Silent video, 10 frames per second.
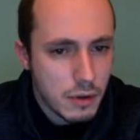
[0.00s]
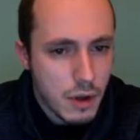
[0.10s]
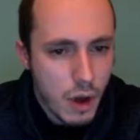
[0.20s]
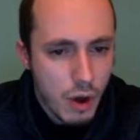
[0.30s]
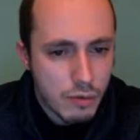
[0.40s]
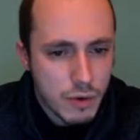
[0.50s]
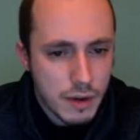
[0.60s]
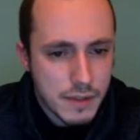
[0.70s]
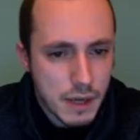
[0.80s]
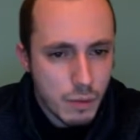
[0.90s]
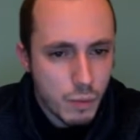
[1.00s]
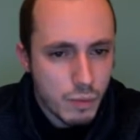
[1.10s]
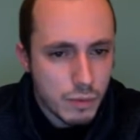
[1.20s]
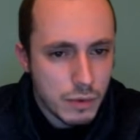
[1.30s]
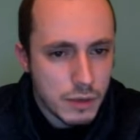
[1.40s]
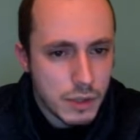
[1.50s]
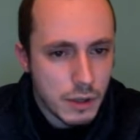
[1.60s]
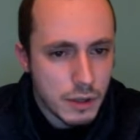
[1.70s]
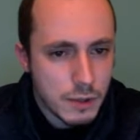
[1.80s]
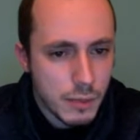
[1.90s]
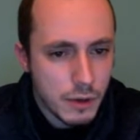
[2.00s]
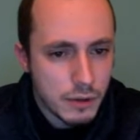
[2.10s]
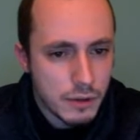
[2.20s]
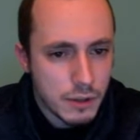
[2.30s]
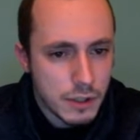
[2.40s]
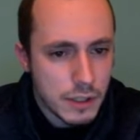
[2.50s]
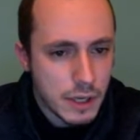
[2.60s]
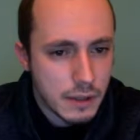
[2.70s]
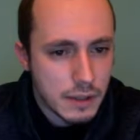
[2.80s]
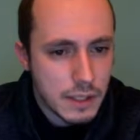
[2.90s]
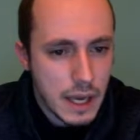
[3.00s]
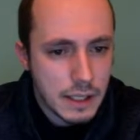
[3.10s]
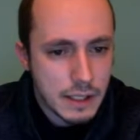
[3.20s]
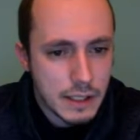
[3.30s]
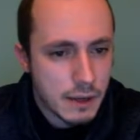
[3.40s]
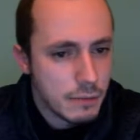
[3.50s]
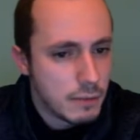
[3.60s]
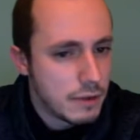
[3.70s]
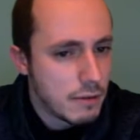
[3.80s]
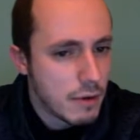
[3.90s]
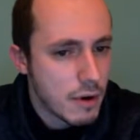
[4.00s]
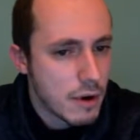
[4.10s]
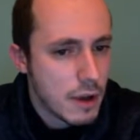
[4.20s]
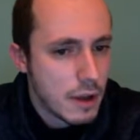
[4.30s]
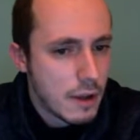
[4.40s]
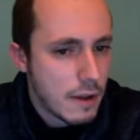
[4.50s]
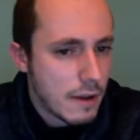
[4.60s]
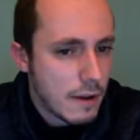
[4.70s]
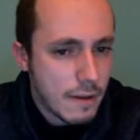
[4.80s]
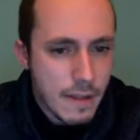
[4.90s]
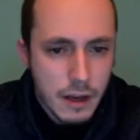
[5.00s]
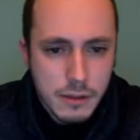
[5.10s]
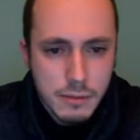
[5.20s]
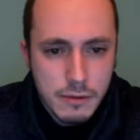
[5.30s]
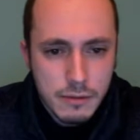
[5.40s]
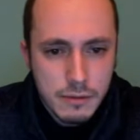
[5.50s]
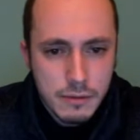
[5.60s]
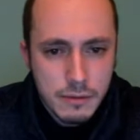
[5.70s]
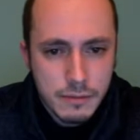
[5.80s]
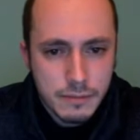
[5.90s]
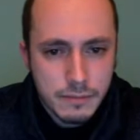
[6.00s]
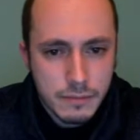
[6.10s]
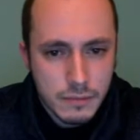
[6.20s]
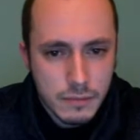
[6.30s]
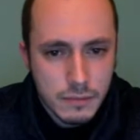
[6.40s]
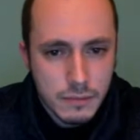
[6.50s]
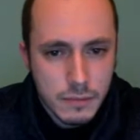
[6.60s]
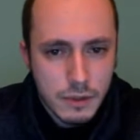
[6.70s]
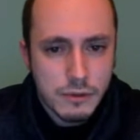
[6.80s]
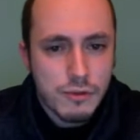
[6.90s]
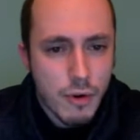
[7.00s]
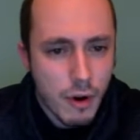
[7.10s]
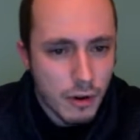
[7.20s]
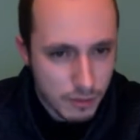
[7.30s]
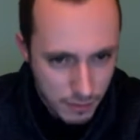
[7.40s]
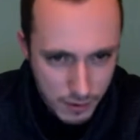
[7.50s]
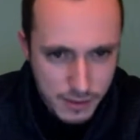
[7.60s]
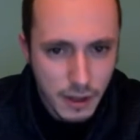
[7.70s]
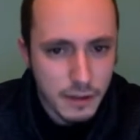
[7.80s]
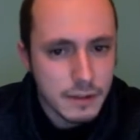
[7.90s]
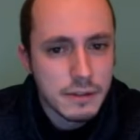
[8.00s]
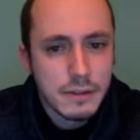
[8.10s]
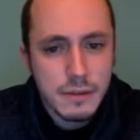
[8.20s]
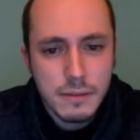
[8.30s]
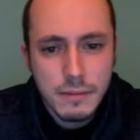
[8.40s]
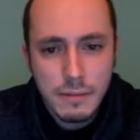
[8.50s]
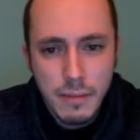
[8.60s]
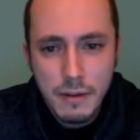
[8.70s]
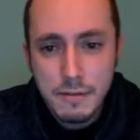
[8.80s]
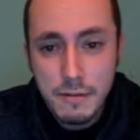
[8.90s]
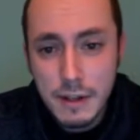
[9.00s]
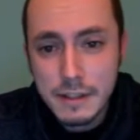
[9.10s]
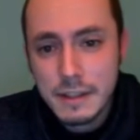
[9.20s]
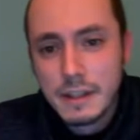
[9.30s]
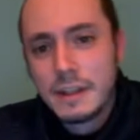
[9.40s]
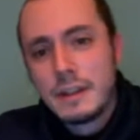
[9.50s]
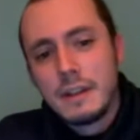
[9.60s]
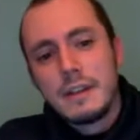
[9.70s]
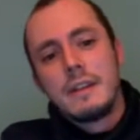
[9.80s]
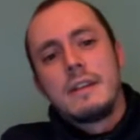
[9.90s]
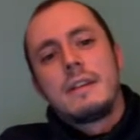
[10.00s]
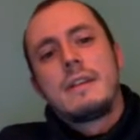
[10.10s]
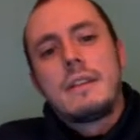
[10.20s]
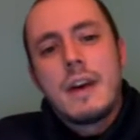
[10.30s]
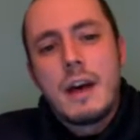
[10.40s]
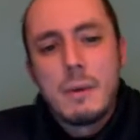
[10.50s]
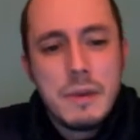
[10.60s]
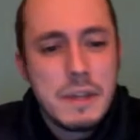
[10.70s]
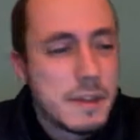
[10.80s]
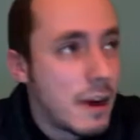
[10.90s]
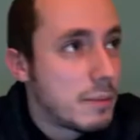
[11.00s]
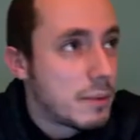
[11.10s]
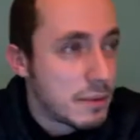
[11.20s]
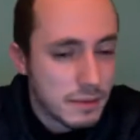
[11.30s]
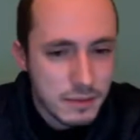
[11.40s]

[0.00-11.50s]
Oh, rook f7 loses on the spot. I just take on d8 and take on b4. Next move. Draw. Of course not. My friend. I'm a piece up.